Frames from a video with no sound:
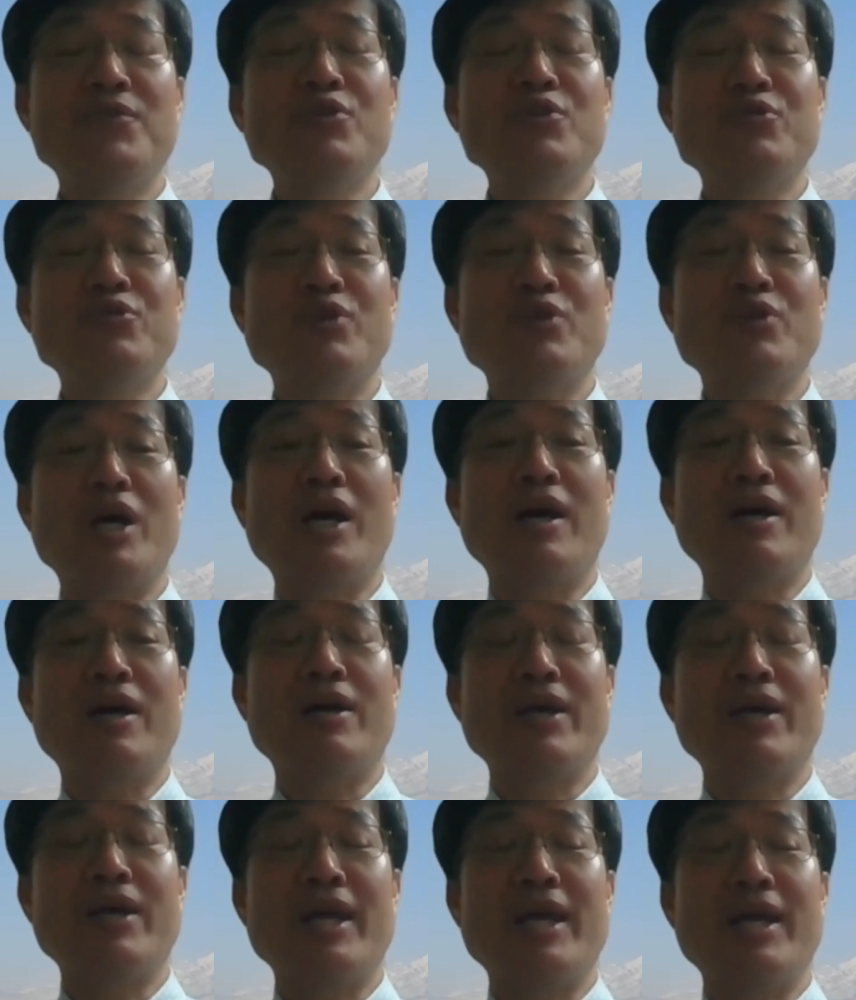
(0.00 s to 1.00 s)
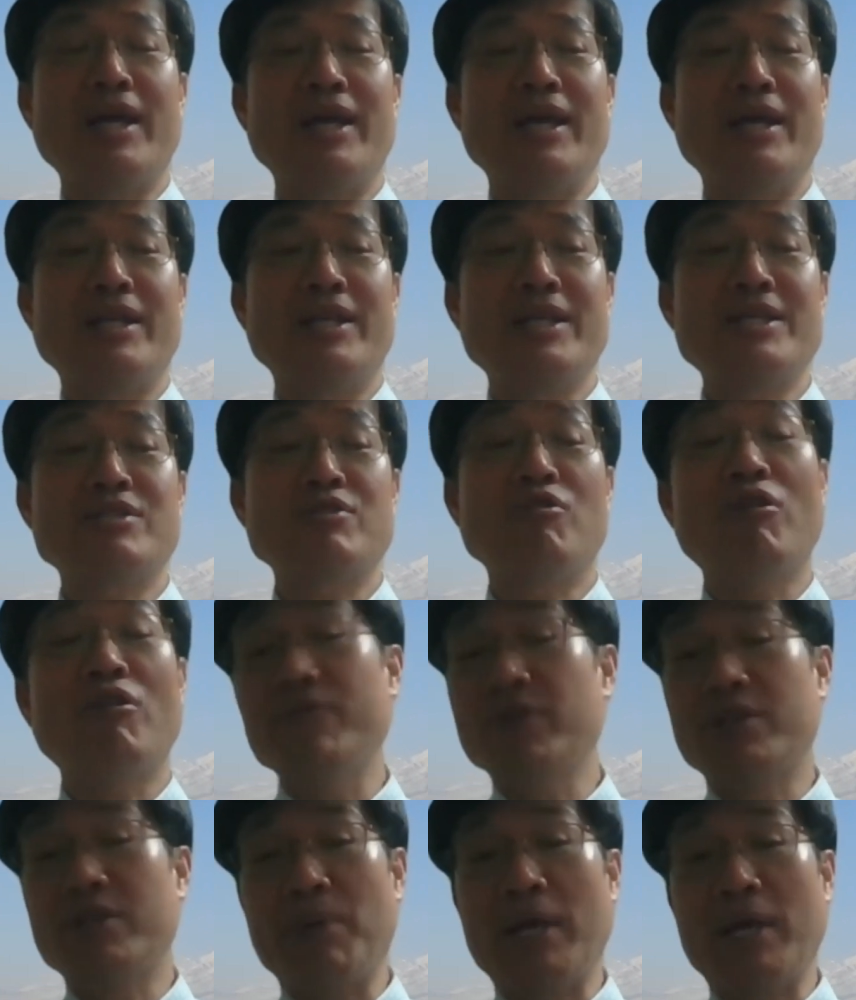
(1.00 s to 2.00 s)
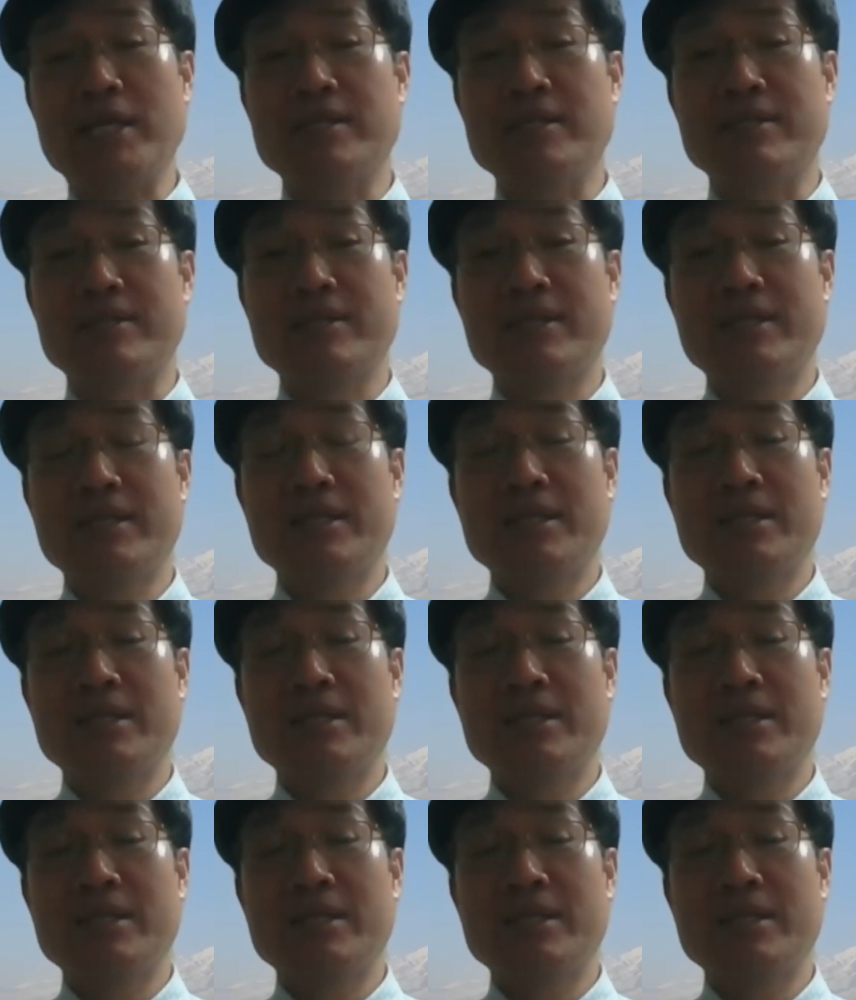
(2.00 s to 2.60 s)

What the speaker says: if you are this COVID patient,